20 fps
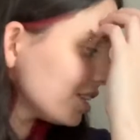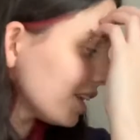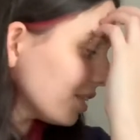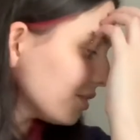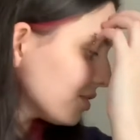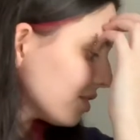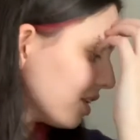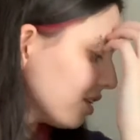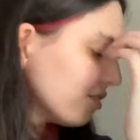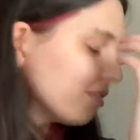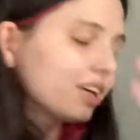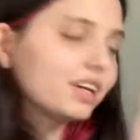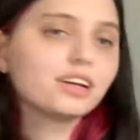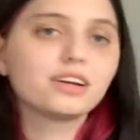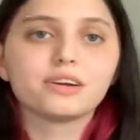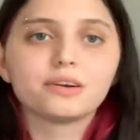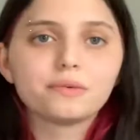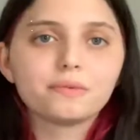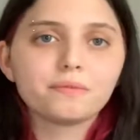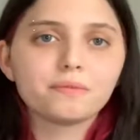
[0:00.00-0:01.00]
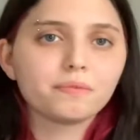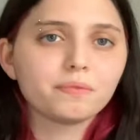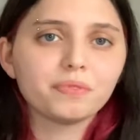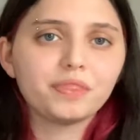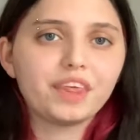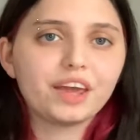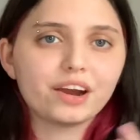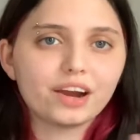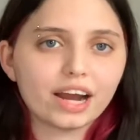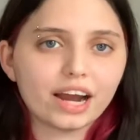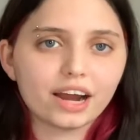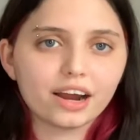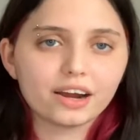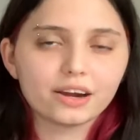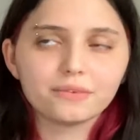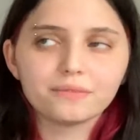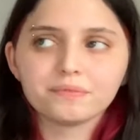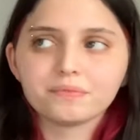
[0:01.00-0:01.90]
outside of like their hair.